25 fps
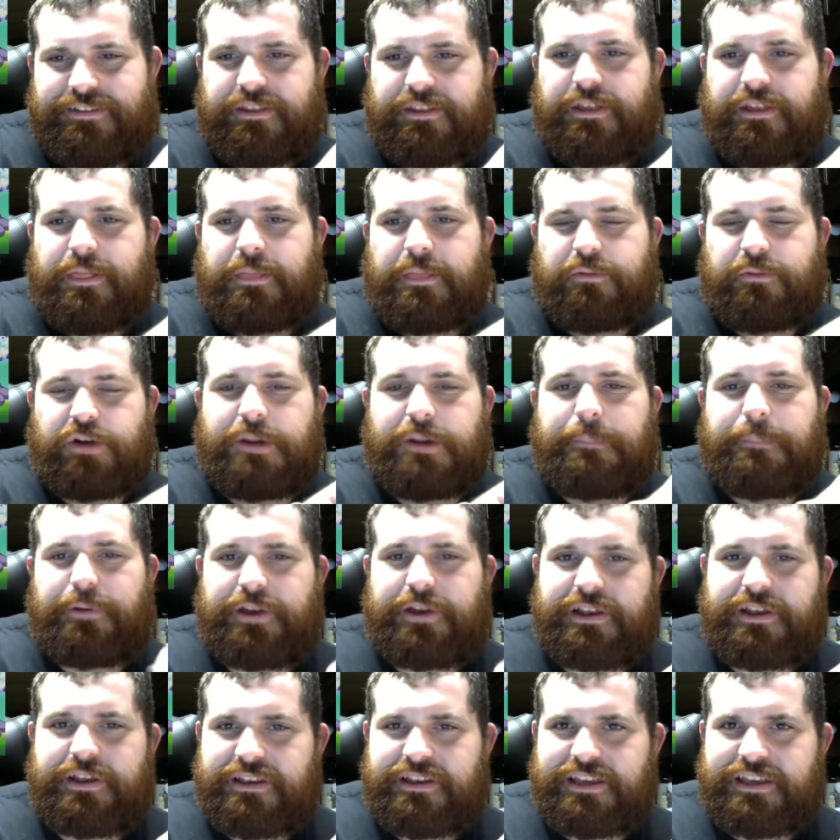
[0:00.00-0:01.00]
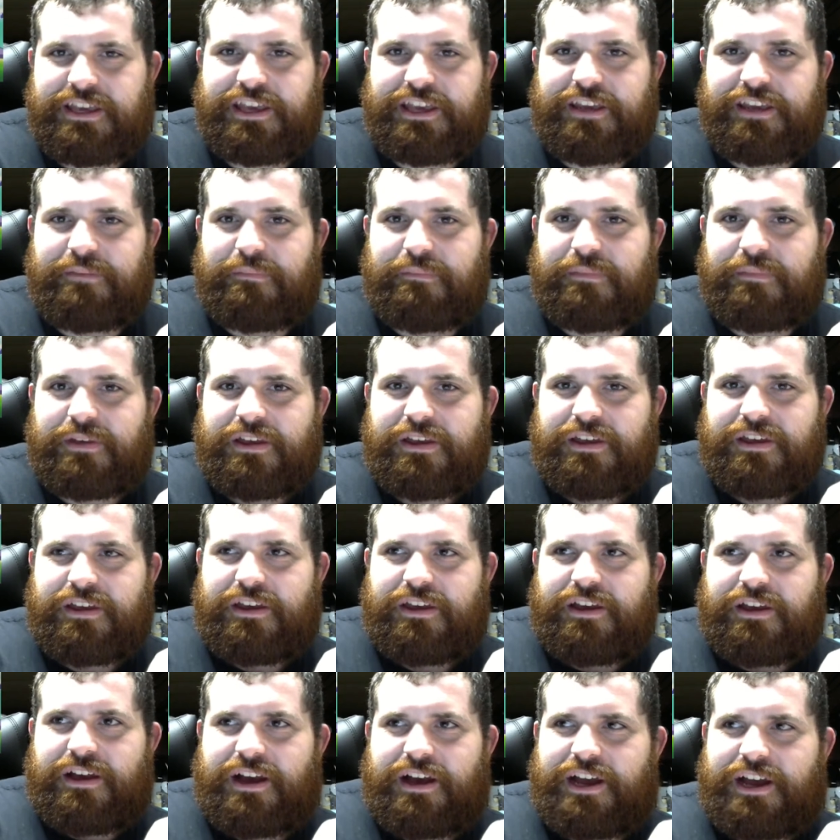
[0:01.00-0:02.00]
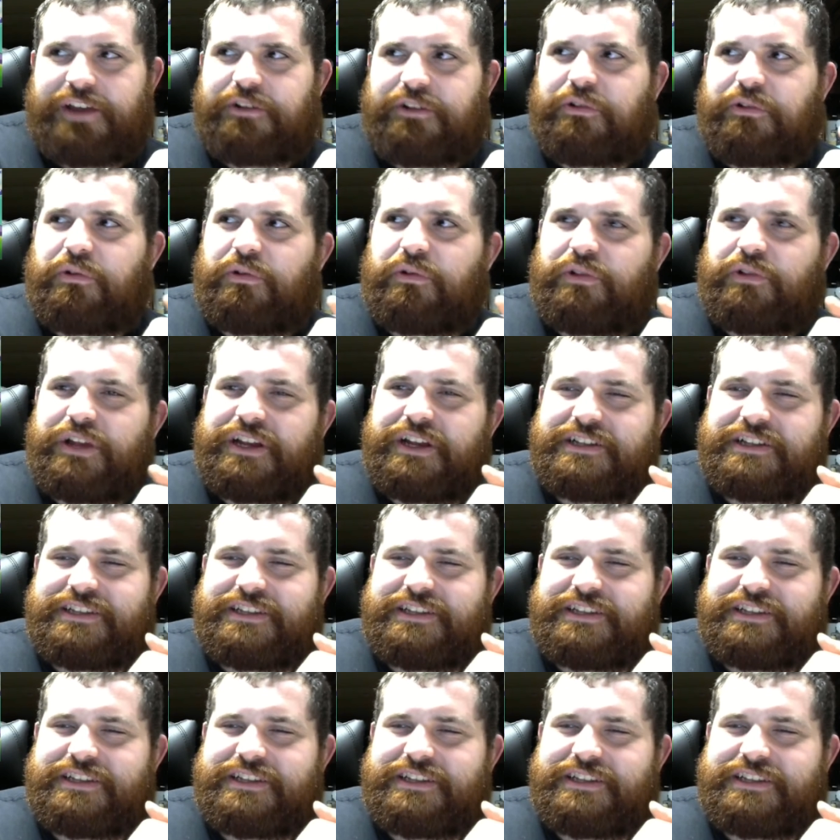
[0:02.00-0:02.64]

When I'm playing the game, I don't like